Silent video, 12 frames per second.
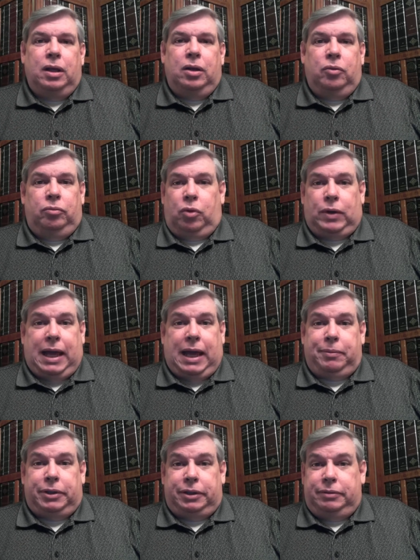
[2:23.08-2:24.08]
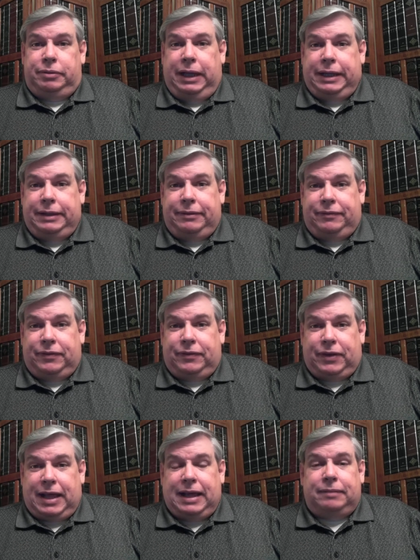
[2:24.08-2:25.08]
No cabling needed for
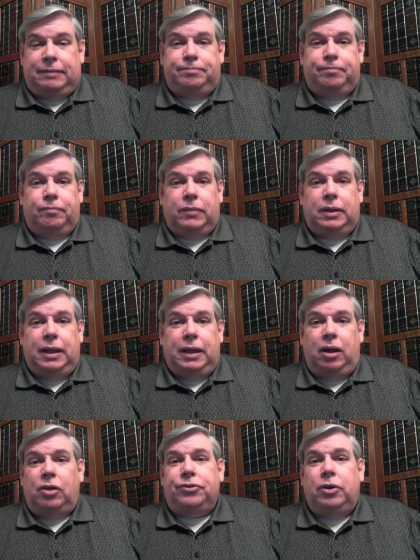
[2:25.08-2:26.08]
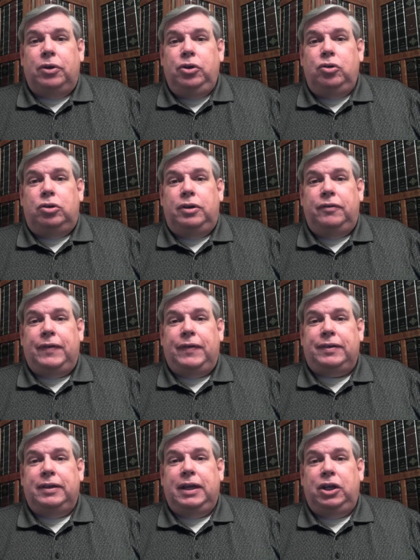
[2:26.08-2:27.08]
that. And also, you could
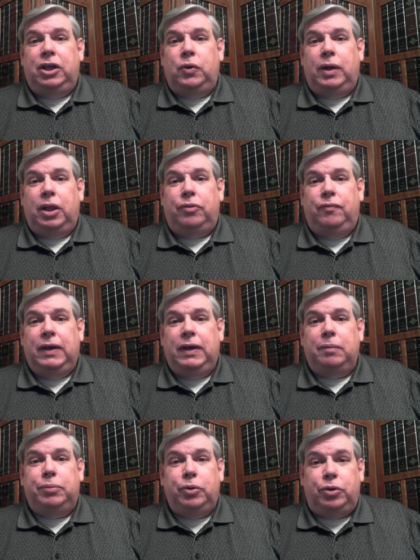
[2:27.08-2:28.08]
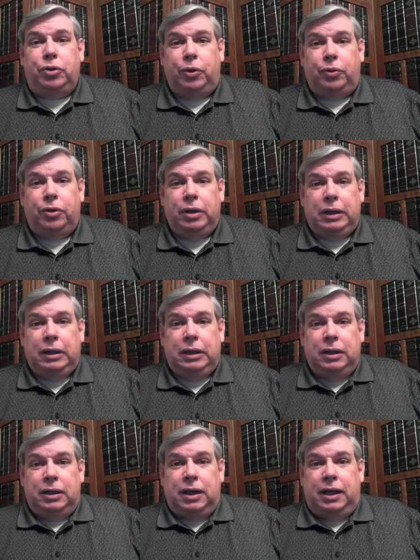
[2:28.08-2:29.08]
investigate doing it via Bluetooth.
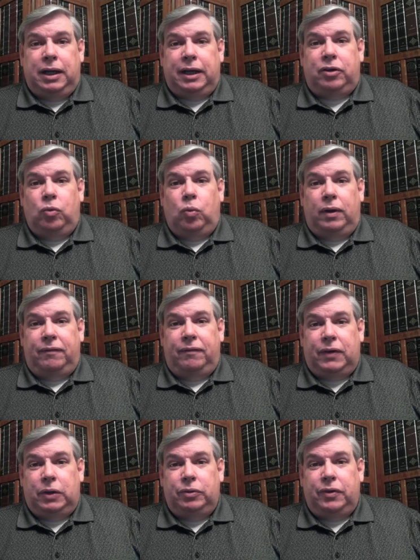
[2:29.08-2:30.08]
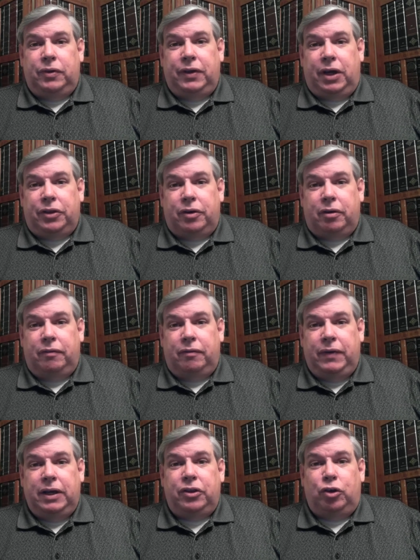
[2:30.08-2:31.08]
Connect one phone to the other
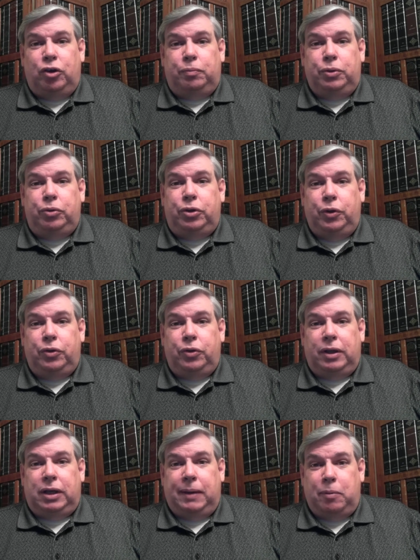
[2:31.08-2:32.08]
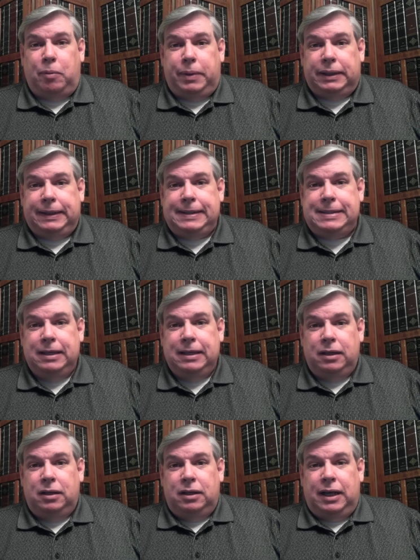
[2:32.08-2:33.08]
via their Bluetooth capabilities,
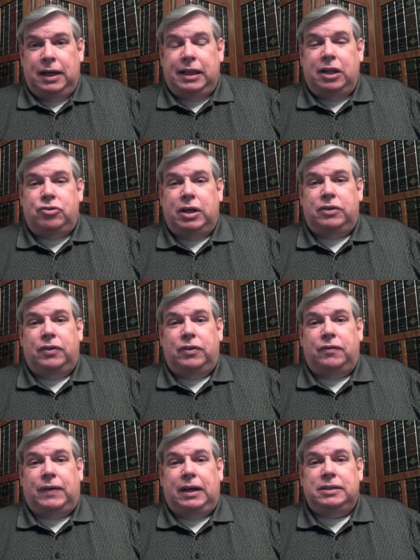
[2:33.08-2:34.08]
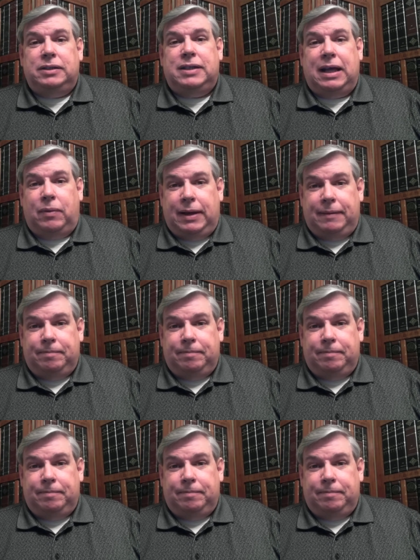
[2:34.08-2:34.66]
and then transfer the files that way.